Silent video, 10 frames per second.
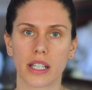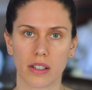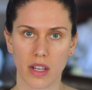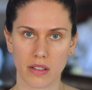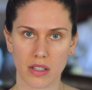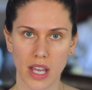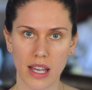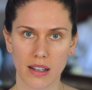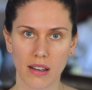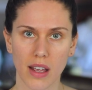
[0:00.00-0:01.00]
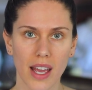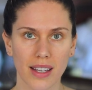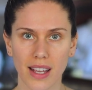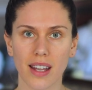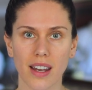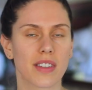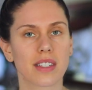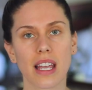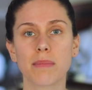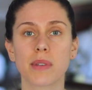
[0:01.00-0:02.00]
cleared their skin. Yet at the
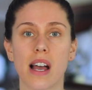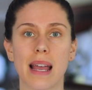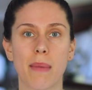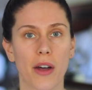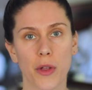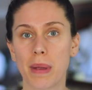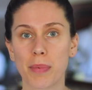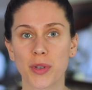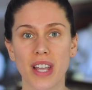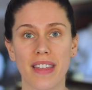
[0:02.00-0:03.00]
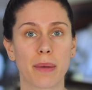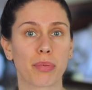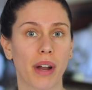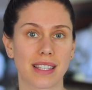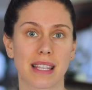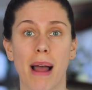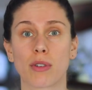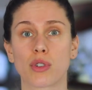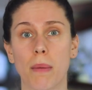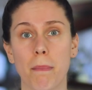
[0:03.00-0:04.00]
same time, other people say that it breaks them
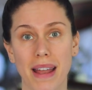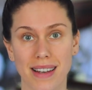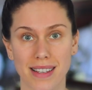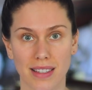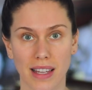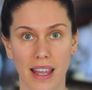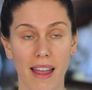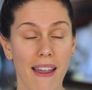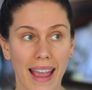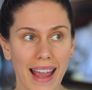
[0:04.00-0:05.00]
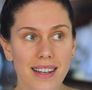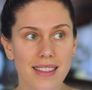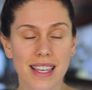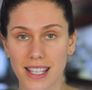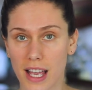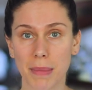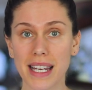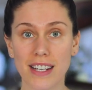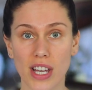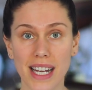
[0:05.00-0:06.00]
out tremendously. And this
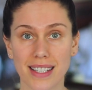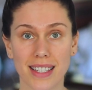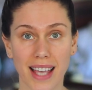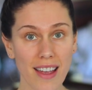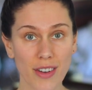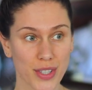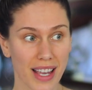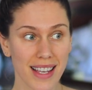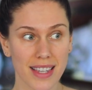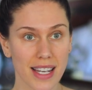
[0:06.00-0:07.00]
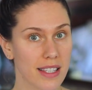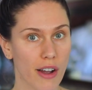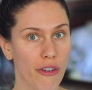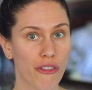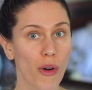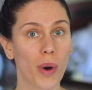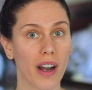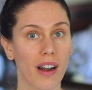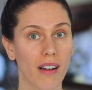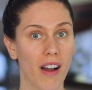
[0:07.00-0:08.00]
comedogenic scale says that it's a
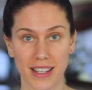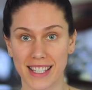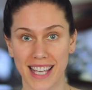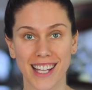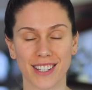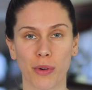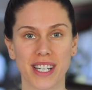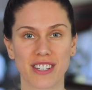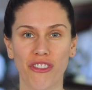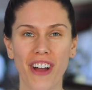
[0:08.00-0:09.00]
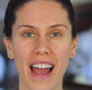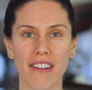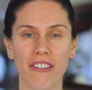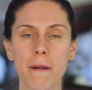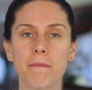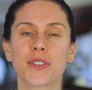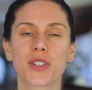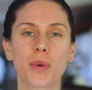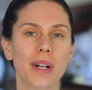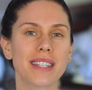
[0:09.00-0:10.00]
four on a scale of one to five.
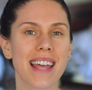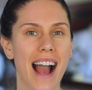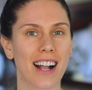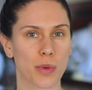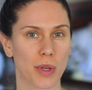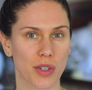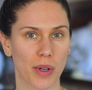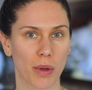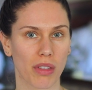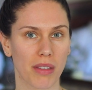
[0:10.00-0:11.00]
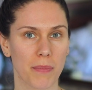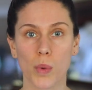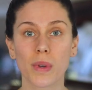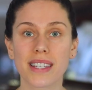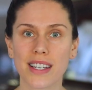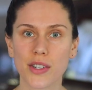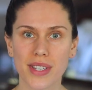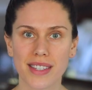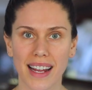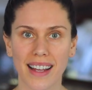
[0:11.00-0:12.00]
So what's the actual truth? Well, it's
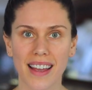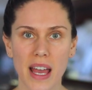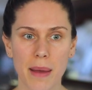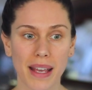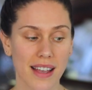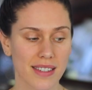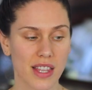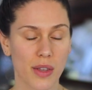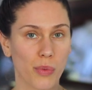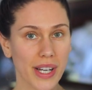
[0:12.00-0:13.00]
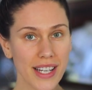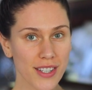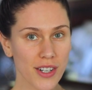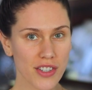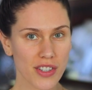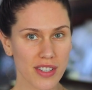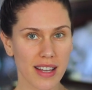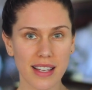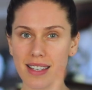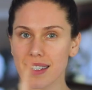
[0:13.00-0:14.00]
interesting because the research
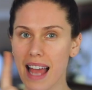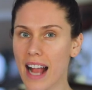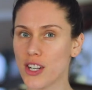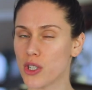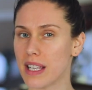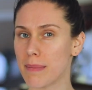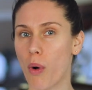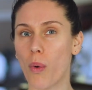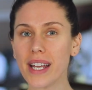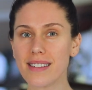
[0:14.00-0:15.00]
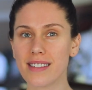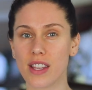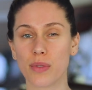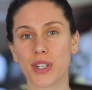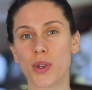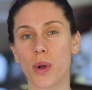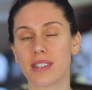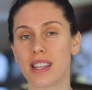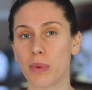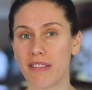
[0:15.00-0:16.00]
doesn't actually point to the
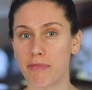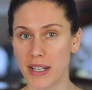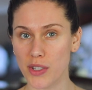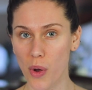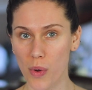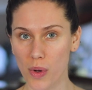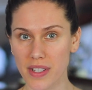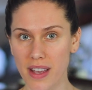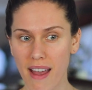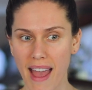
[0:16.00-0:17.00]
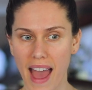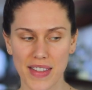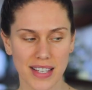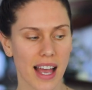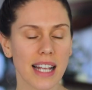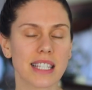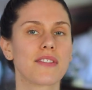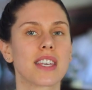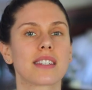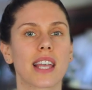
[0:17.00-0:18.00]
results that we've been told, and the science
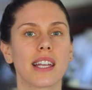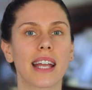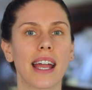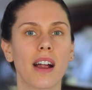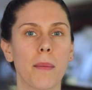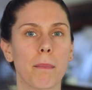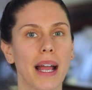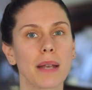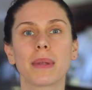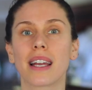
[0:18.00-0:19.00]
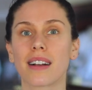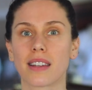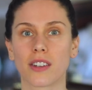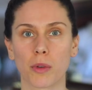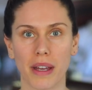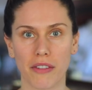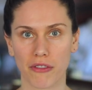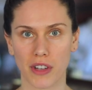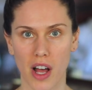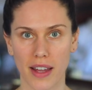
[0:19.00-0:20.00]
of the skincare might be a little bit
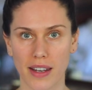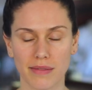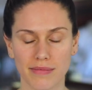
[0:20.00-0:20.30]
flawed.